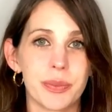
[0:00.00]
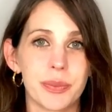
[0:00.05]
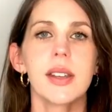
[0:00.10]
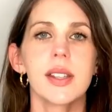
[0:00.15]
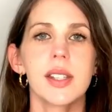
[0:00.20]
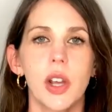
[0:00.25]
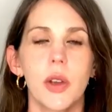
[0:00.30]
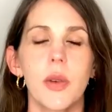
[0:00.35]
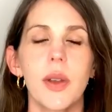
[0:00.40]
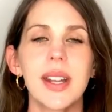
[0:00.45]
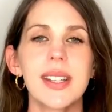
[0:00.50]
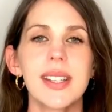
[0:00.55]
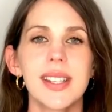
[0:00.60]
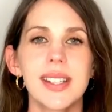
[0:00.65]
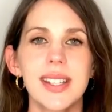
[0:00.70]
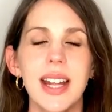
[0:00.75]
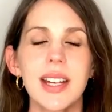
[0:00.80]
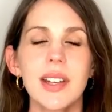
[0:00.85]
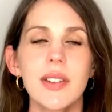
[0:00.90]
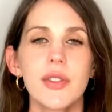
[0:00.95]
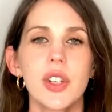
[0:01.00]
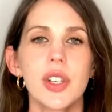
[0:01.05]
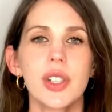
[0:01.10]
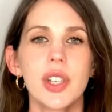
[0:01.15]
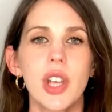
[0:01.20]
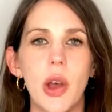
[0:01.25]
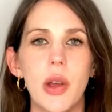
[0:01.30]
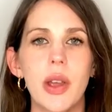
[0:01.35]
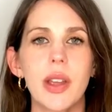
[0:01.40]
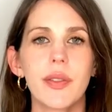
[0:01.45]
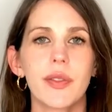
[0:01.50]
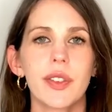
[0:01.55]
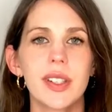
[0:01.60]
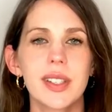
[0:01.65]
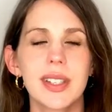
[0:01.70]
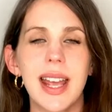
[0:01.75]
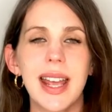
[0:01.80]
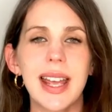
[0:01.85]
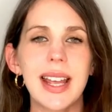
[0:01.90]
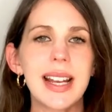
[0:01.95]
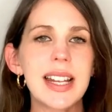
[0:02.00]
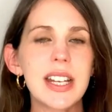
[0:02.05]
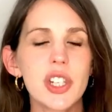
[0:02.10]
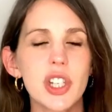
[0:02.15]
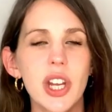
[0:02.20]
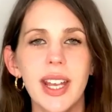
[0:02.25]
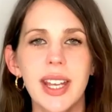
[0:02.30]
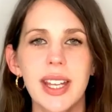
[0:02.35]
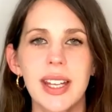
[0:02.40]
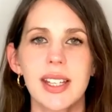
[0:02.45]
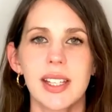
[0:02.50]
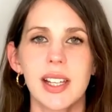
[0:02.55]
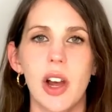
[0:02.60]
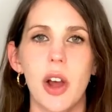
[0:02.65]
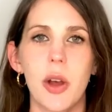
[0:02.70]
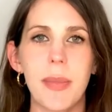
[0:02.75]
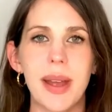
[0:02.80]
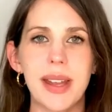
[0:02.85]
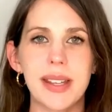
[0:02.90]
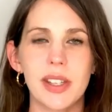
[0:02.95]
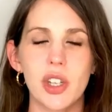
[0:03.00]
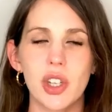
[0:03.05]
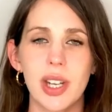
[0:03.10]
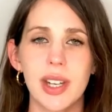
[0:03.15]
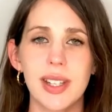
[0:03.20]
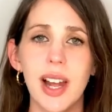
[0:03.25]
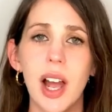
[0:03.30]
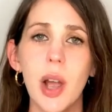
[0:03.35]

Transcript: So instead of just going for daily check-in style messages,